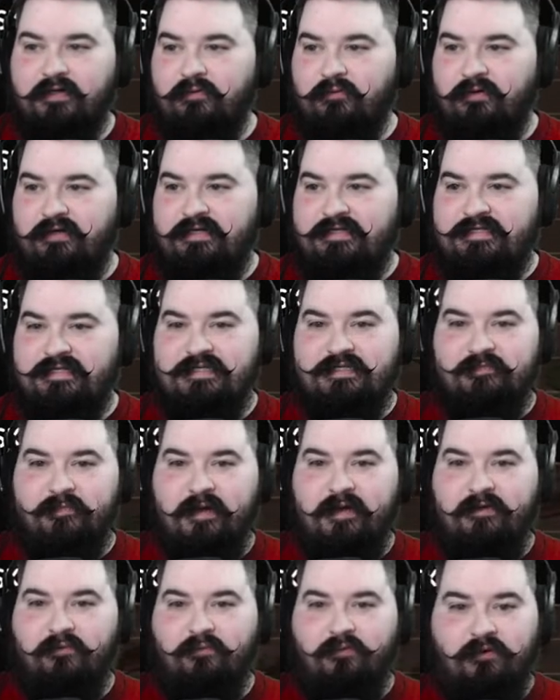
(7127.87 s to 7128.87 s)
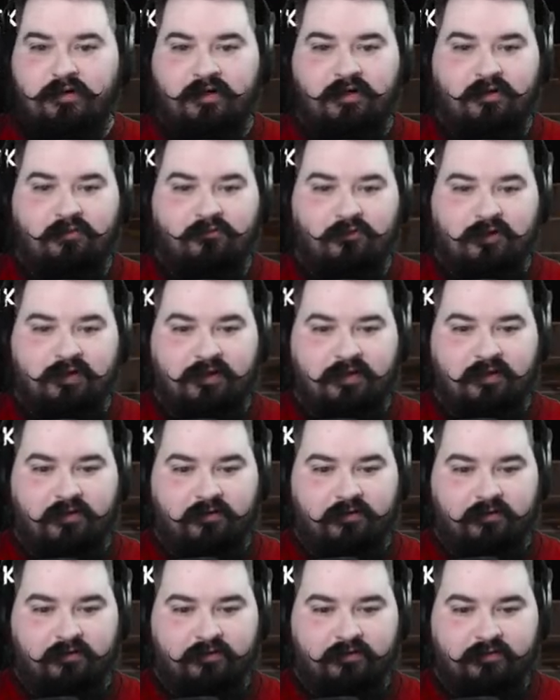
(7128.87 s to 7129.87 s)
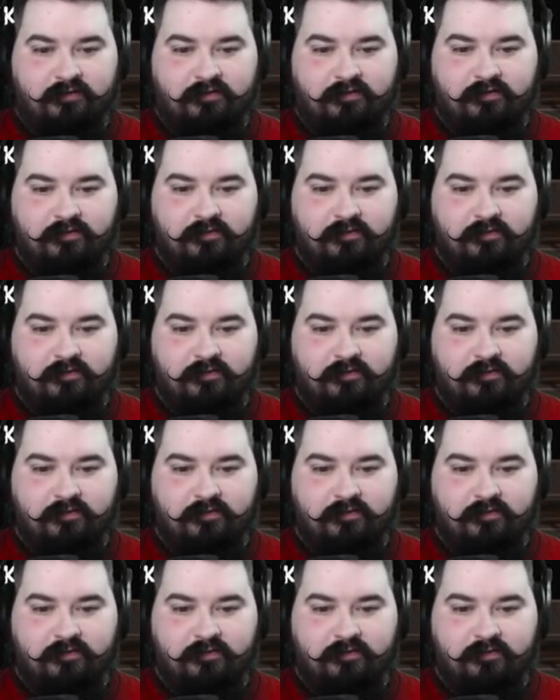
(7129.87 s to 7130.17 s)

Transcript: What is this man running for gear?